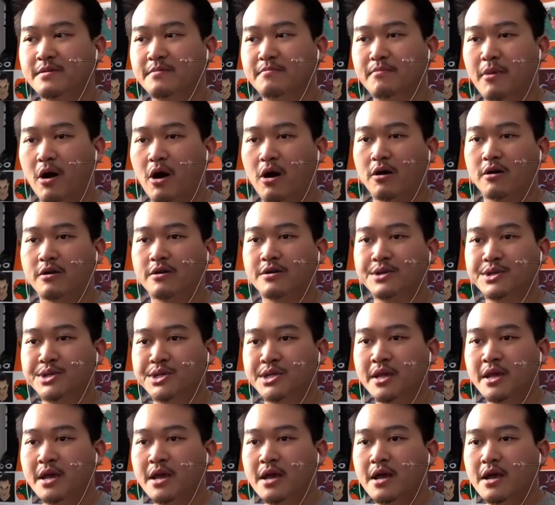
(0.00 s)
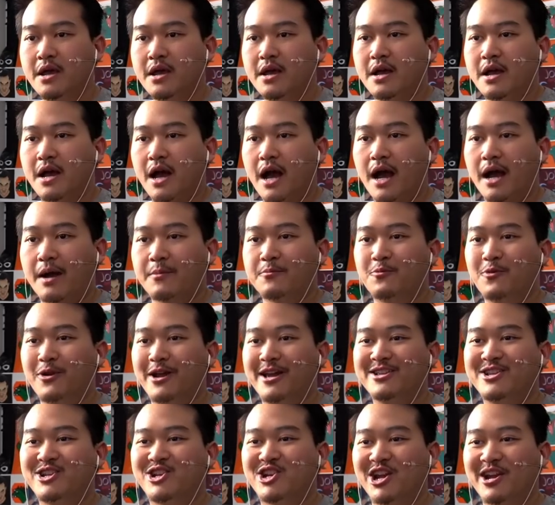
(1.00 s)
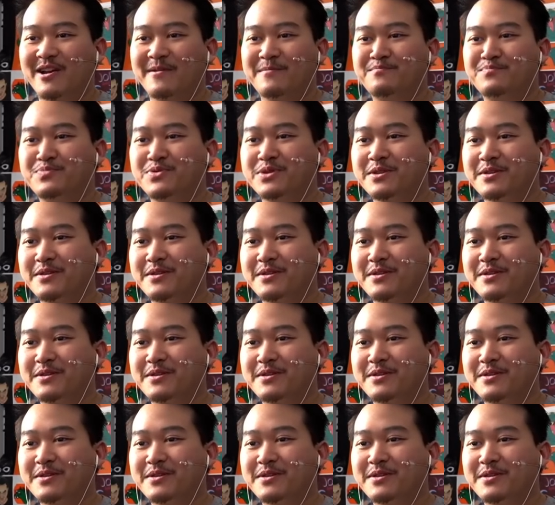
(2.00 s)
Bars. I'm Red Jeb